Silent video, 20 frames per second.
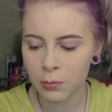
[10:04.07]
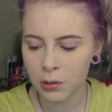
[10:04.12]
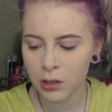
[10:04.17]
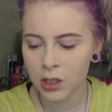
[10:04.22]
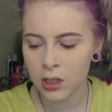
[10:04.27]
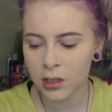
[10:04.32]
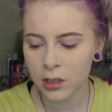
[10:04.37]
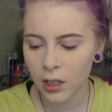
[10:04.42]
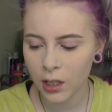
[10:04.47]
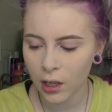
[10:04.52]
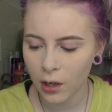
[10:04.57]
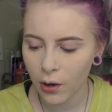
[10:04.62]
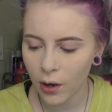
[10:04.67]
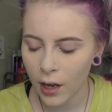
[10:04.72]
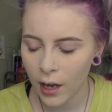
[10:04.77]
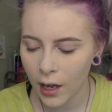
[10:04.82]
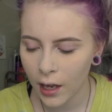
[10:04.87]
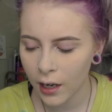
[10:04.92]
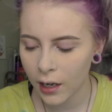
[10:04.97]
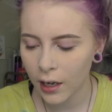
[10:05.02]
we're just gonna go
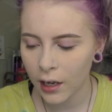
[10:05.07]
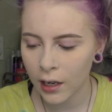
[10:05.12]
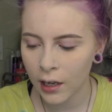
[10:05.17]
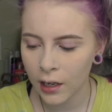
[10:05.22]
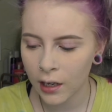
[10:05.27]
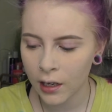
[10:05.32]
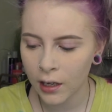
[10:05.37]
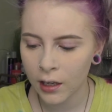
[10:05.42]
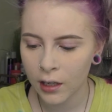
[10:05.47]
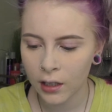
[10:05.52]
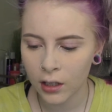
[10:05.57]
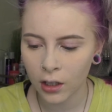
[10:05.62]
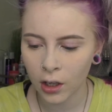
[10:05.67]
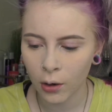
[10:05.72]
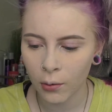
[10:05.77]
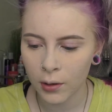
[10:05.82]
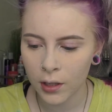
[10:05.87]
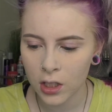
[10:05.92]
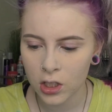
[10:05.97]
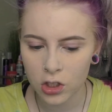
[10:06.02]
ahead and
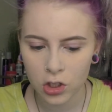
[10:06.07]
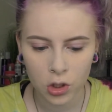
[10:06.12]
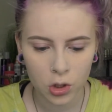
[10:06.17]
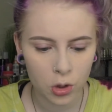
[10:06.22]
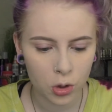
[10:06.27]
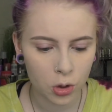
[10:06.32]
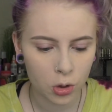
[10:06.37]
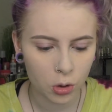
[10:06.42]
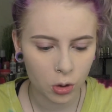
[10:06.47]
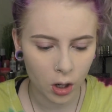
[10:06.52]
go into